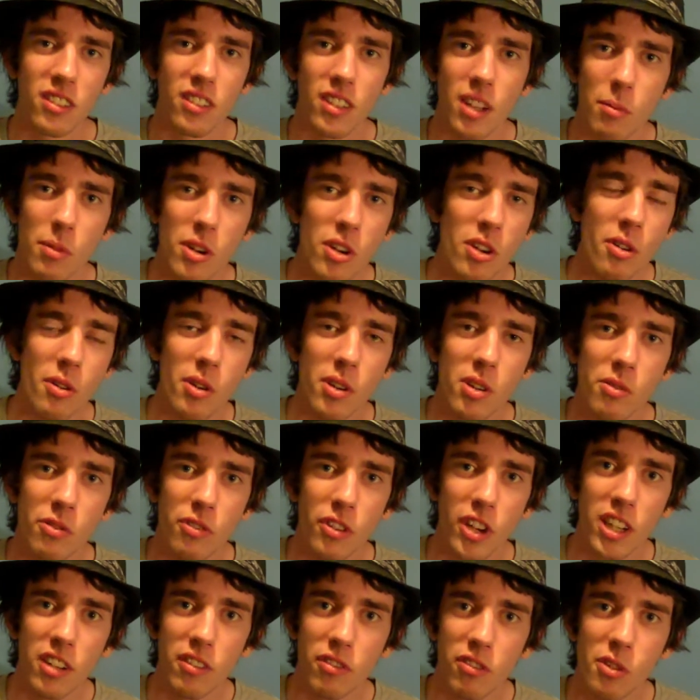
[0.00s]
Let me know what you
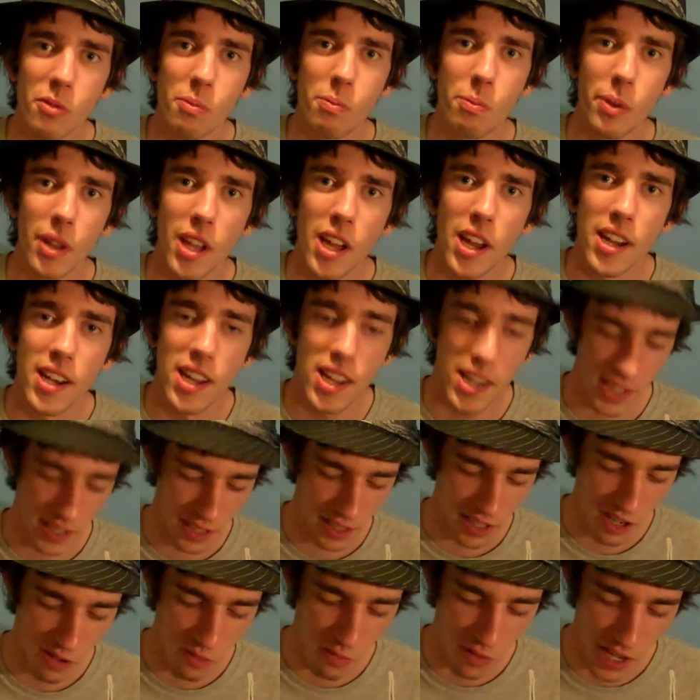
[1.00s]
think. If you've played
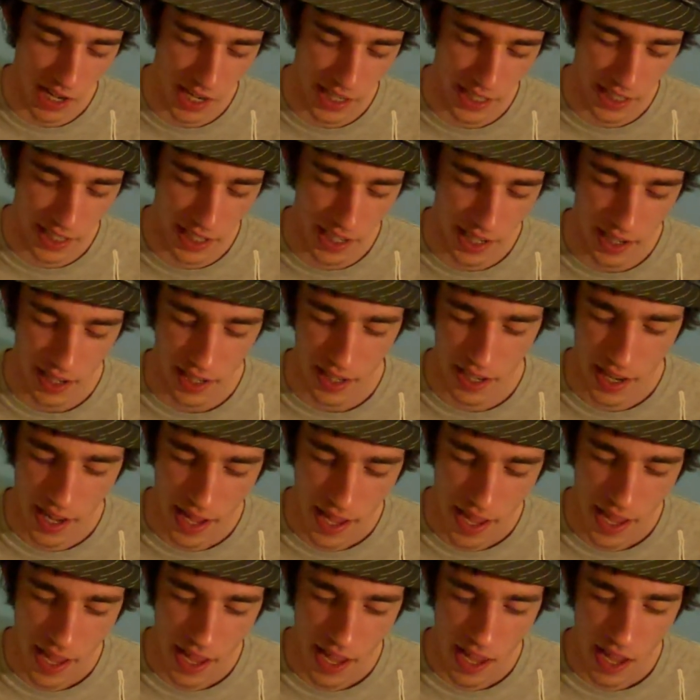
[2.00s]
it, do you like it?
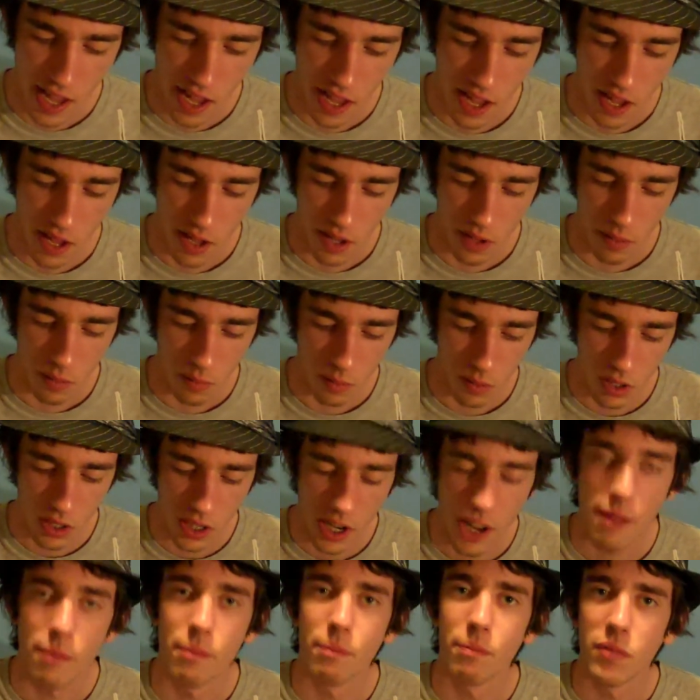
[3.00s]
But
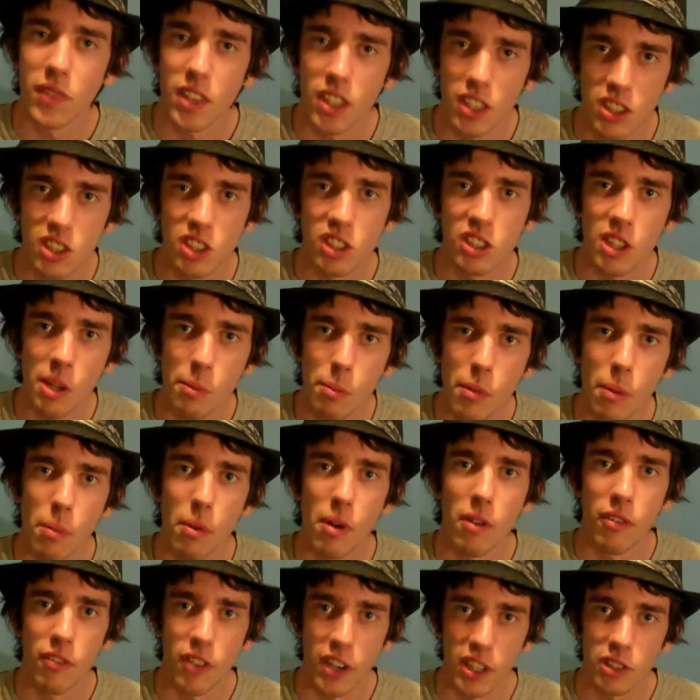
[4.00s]
yeah, this is
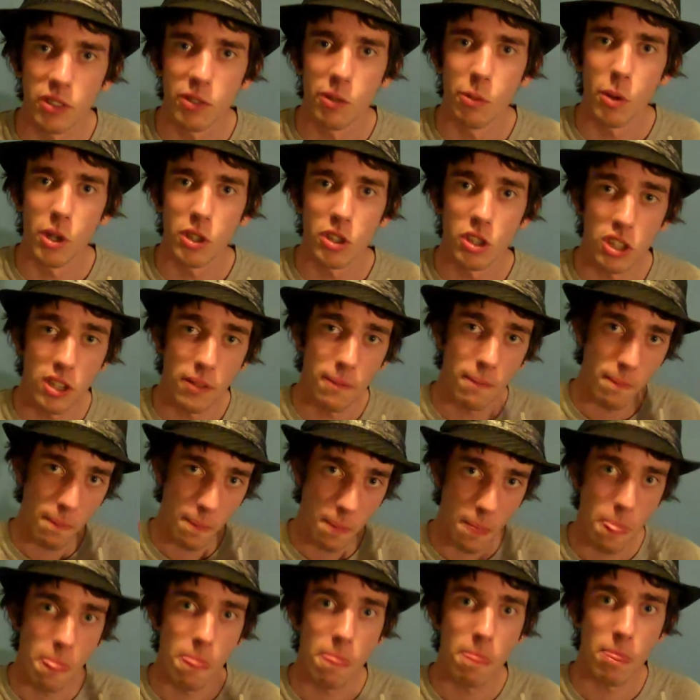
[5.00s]
SlimmBob. Thanks for watching,
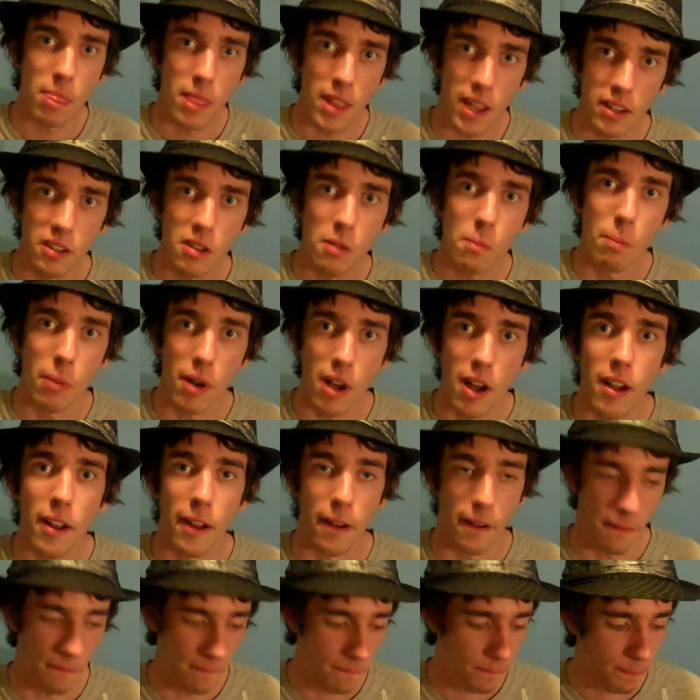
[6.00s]
and goodbye.